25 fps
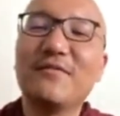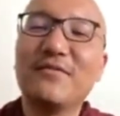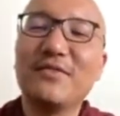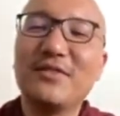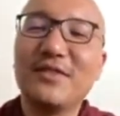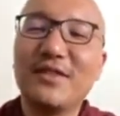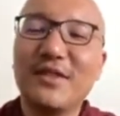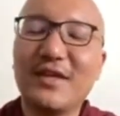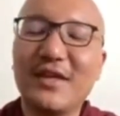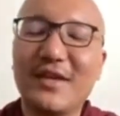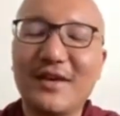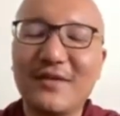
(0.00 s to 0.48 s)

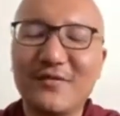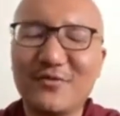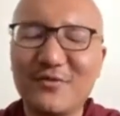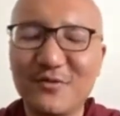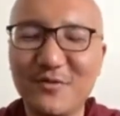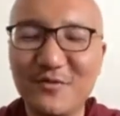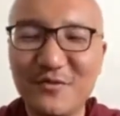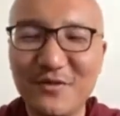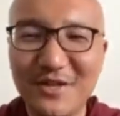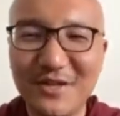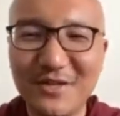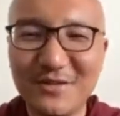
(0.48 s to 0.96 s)
have to
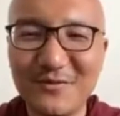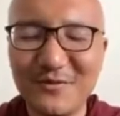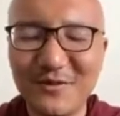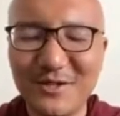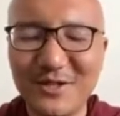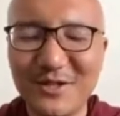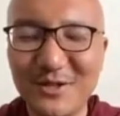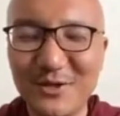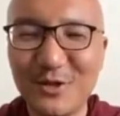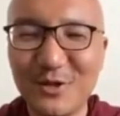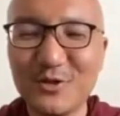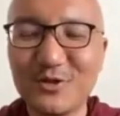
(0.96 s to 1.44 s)
fill it with
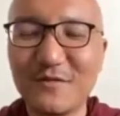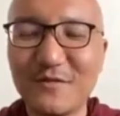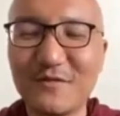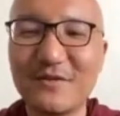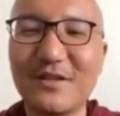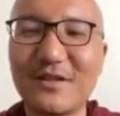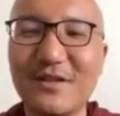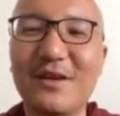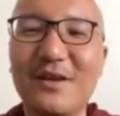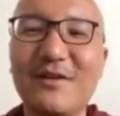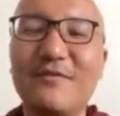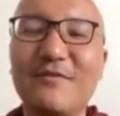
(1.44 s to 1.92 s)
lots of
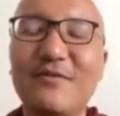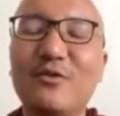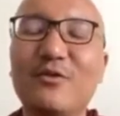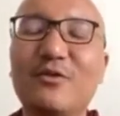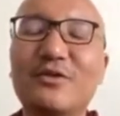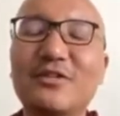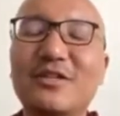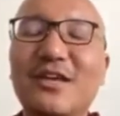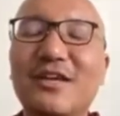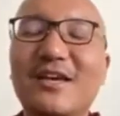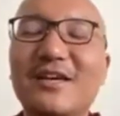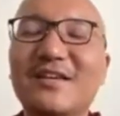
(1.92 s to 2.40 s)
uh, fuel
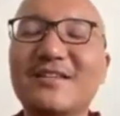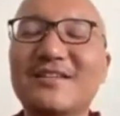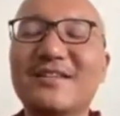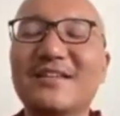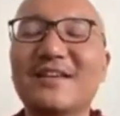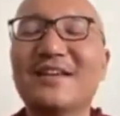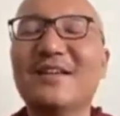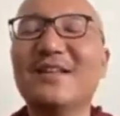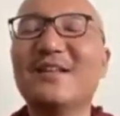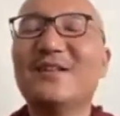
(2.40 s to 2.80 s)
tanks.